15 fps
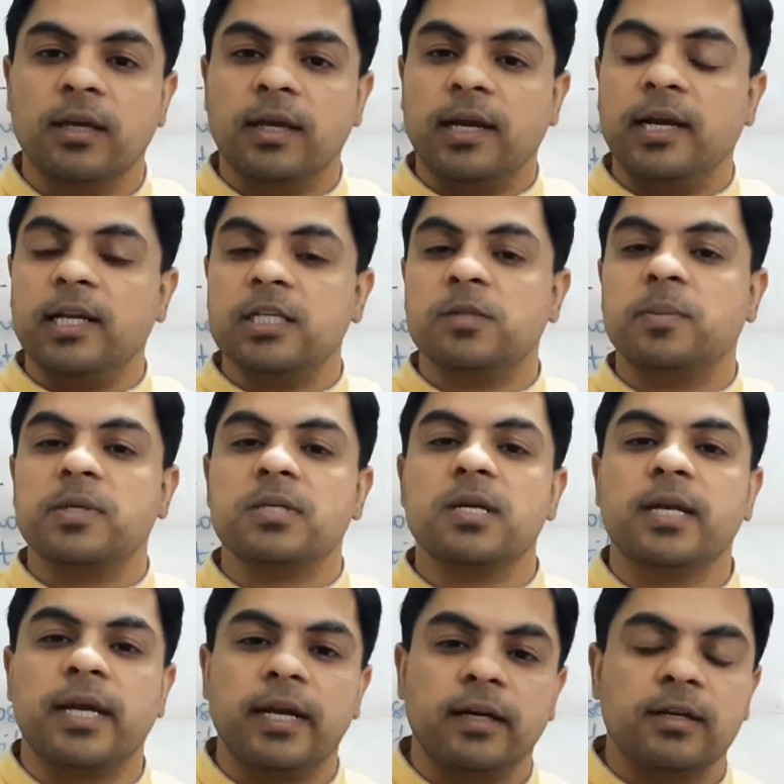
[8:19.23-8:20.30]
and
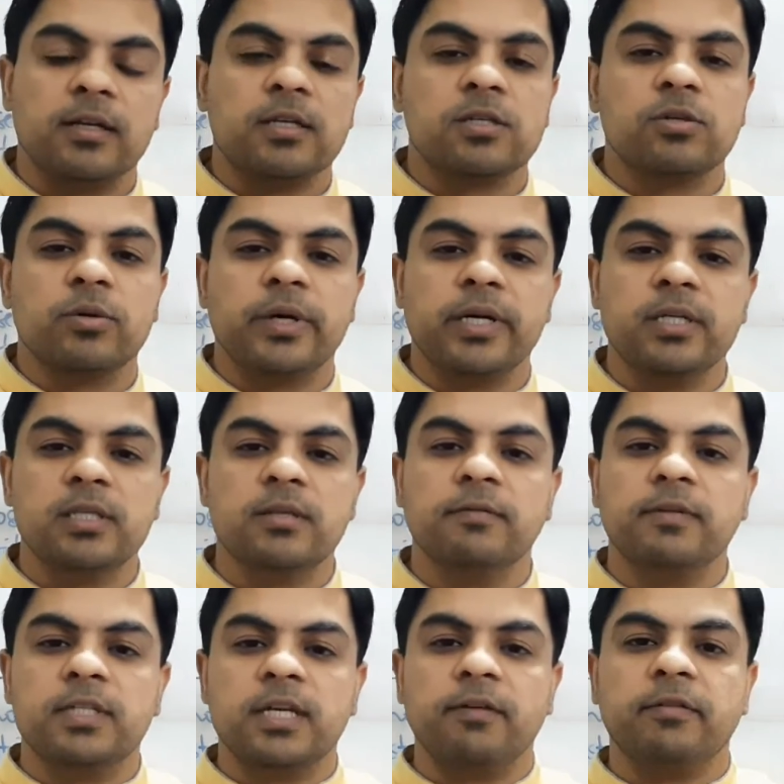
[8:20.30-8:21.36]
special character students
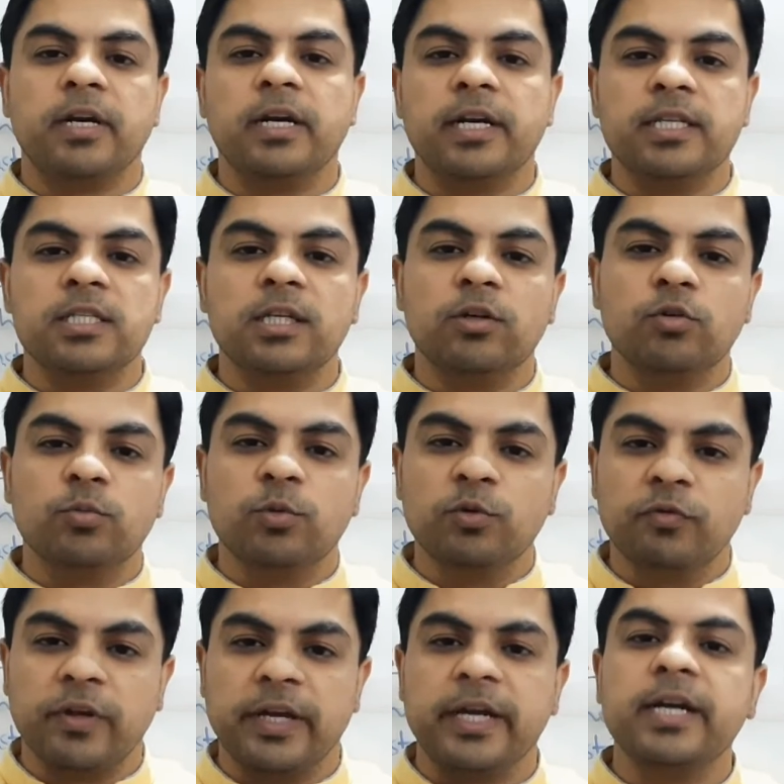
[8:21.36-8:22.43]
which have tendency to
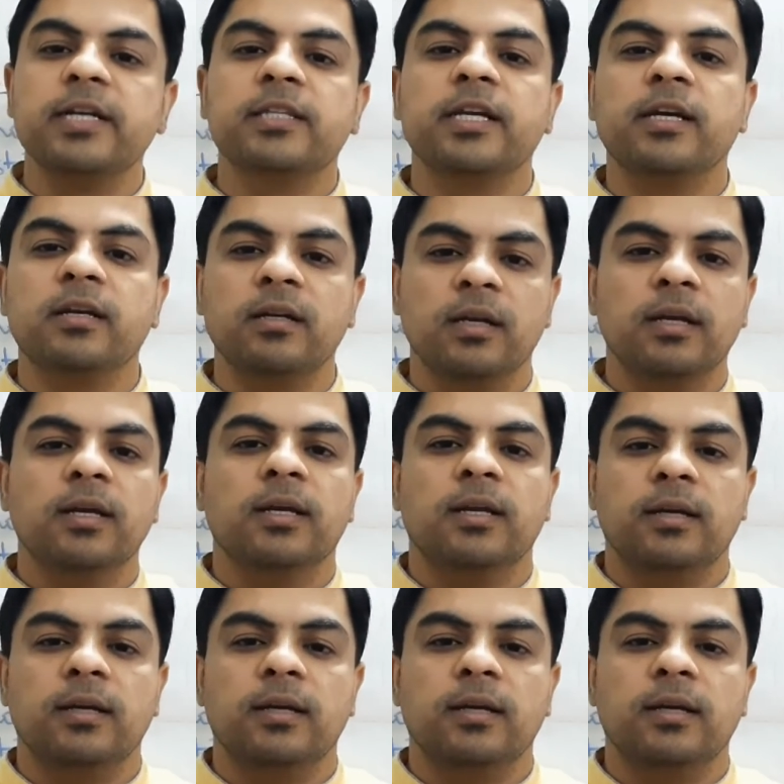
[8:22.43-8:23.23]
move here and there